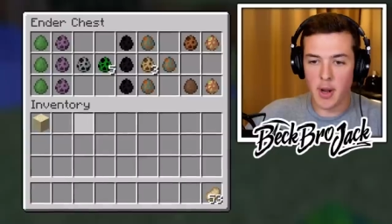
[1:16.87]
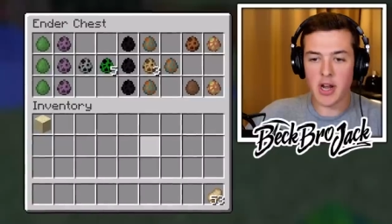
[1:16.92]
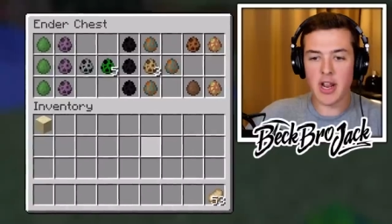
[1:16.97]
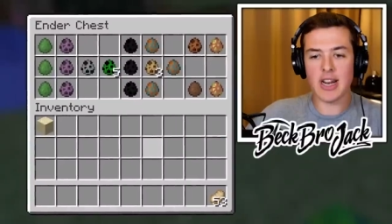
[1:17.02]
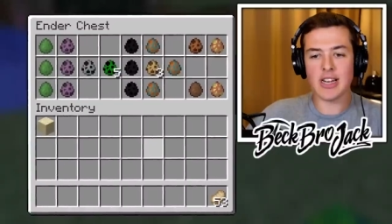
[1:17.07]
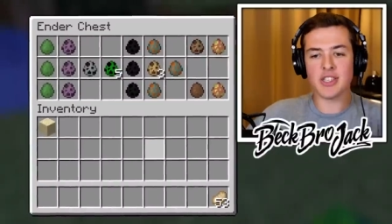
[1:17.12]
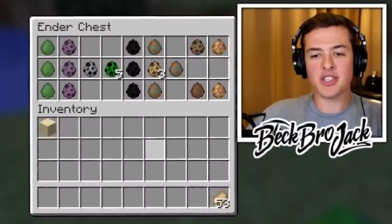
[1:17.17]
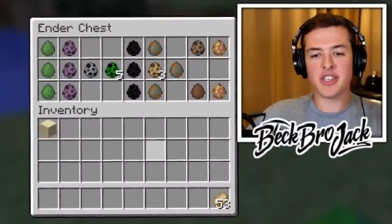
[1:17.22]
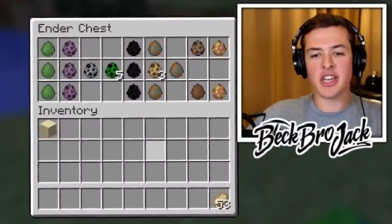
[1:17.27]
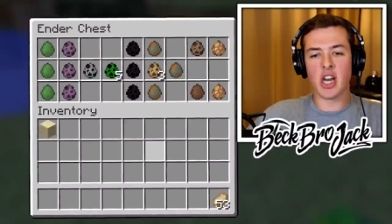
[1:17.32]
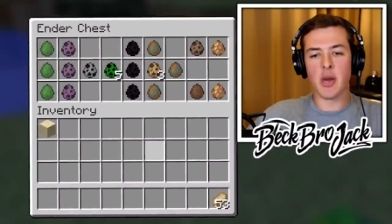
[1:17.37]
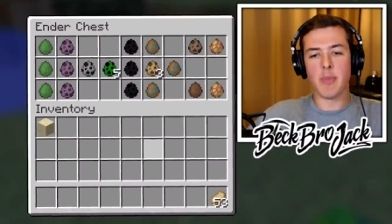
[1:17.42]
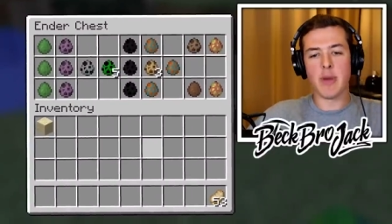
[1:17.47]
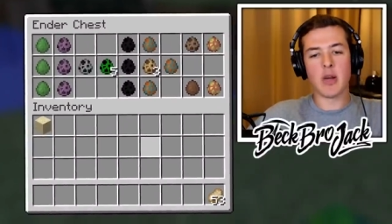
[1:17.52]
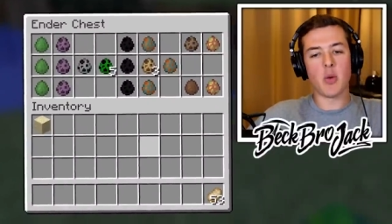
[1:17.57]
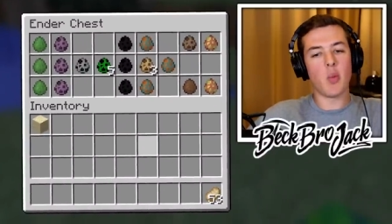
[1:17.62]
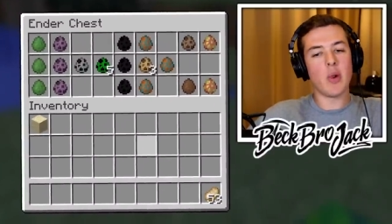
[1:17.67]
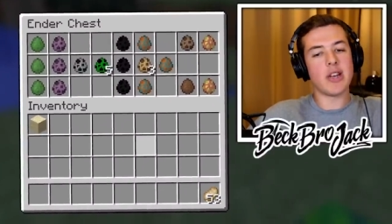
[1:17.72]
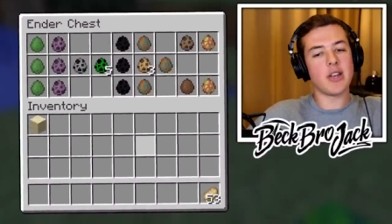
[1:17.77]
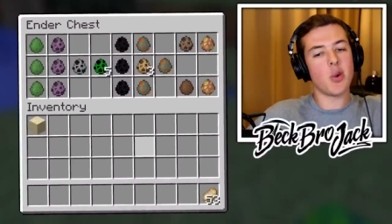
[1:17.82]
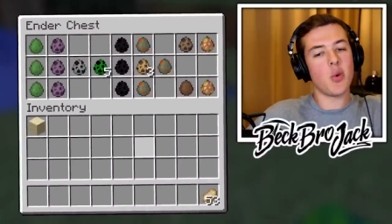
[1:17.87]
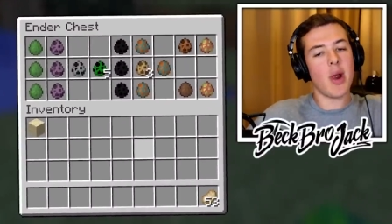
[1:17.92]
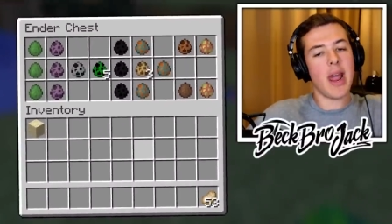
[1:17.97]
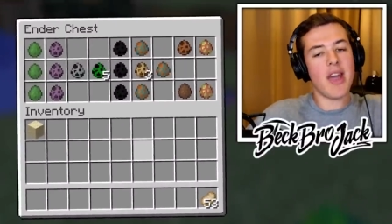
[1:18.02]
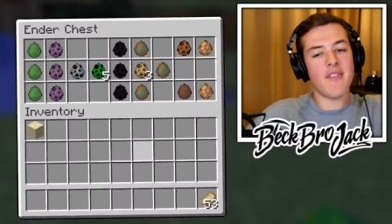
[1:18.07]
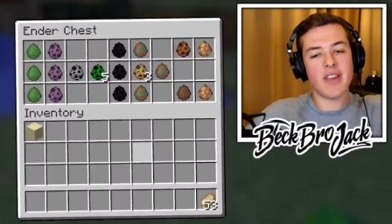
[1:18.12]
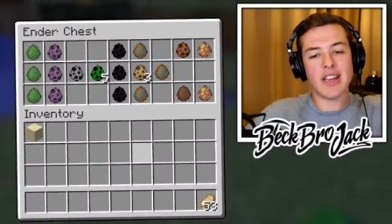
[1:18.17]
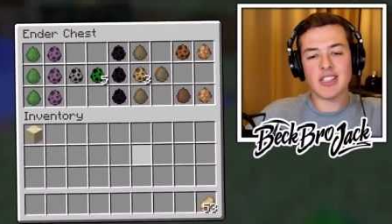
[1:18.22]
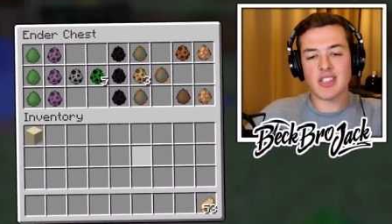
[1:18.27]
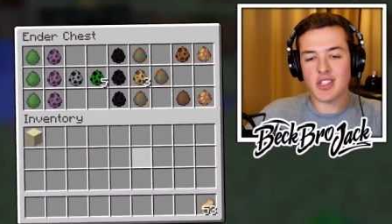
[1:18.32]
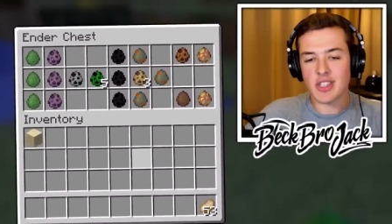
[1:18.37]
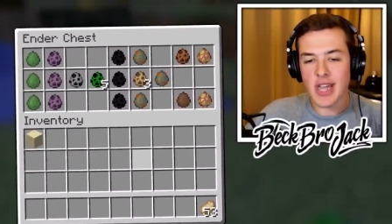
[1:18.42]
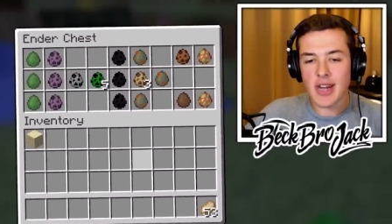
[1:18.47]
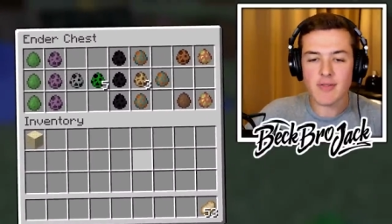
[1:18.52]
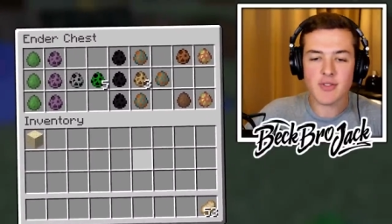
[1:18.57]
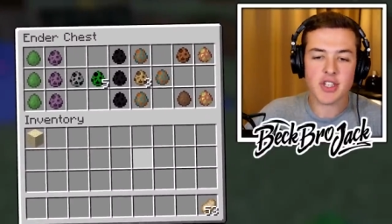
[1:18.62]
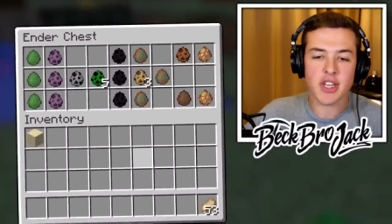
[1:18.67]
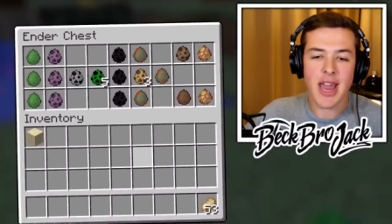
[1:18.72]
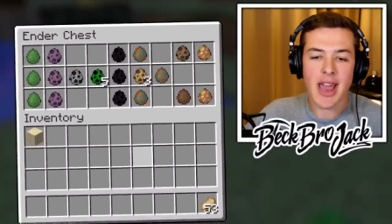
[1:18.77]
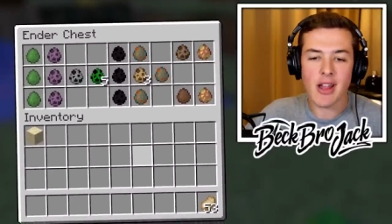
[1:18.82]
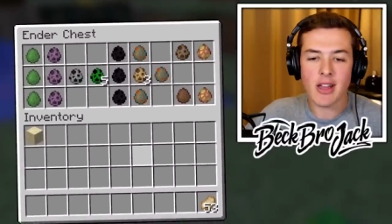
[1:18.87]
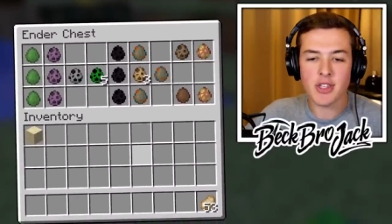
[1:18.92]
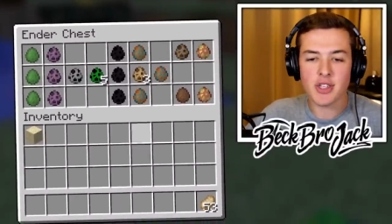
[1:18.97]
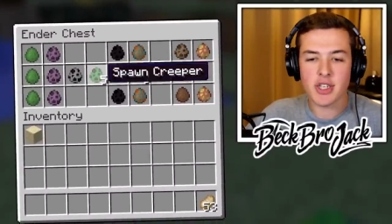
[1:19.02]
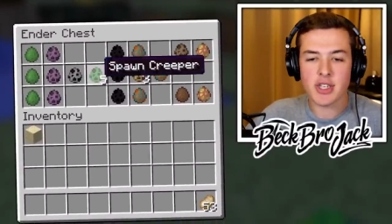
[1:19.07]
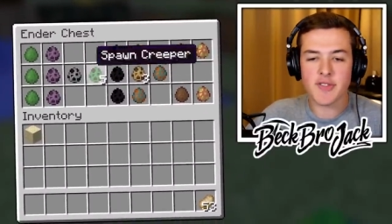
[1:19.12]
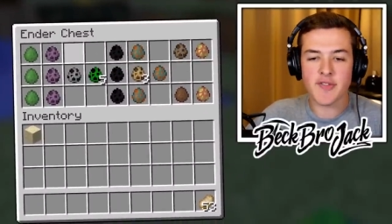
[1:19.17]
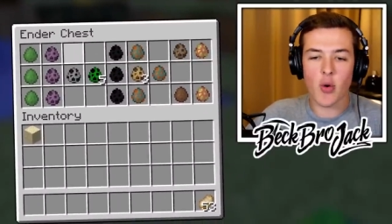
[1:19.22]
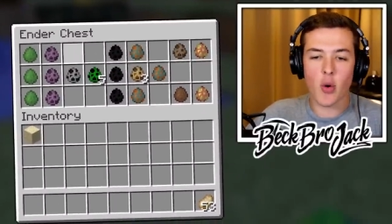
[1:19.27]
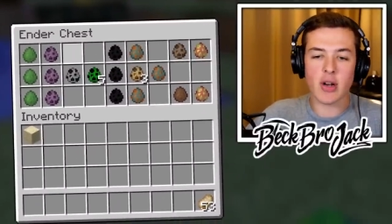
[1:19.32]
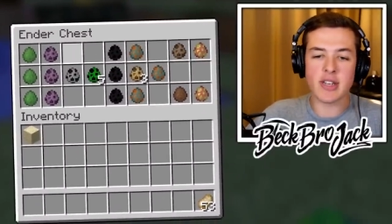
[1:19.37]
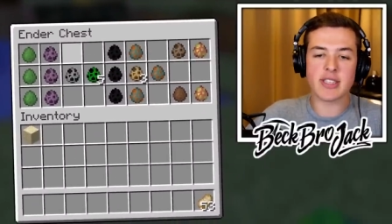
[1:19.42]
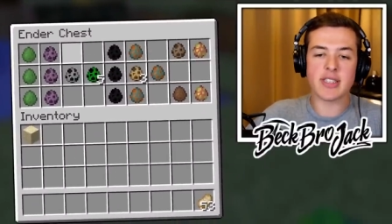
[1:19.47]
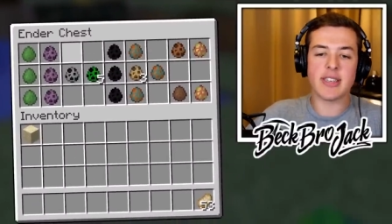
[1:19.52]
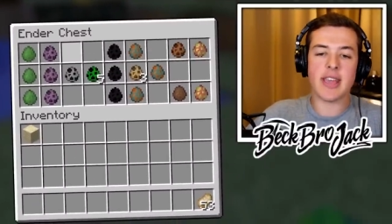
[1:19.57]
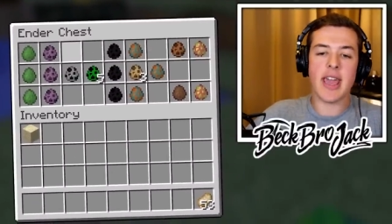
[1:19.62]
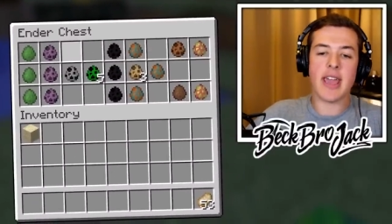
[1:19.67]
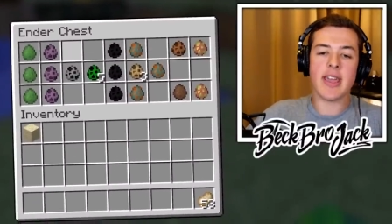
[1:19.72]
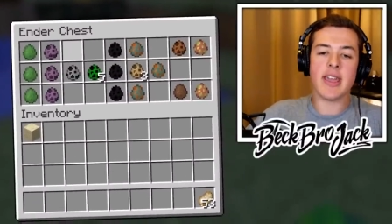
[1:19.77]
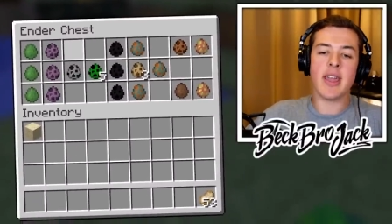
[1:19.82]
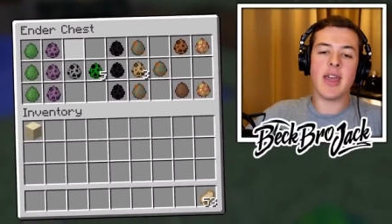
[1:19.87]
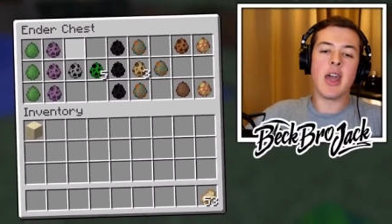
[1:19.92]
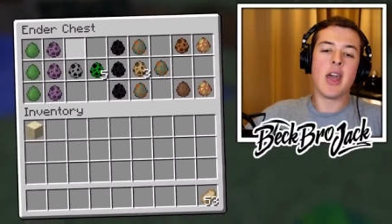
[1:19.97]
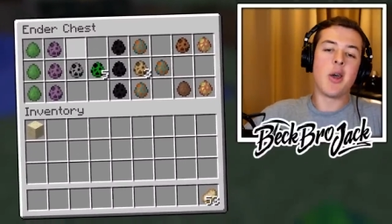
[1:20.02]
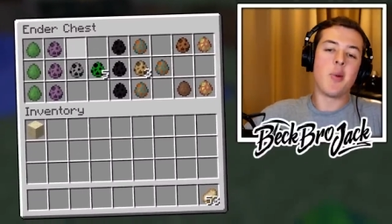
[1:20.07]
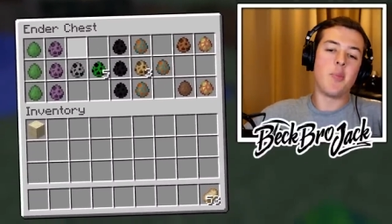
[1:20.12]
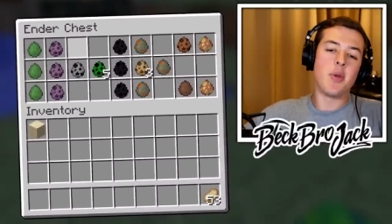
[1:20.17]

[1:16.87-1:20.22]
But ladies and gentlemen, we do have a set of challenges for today,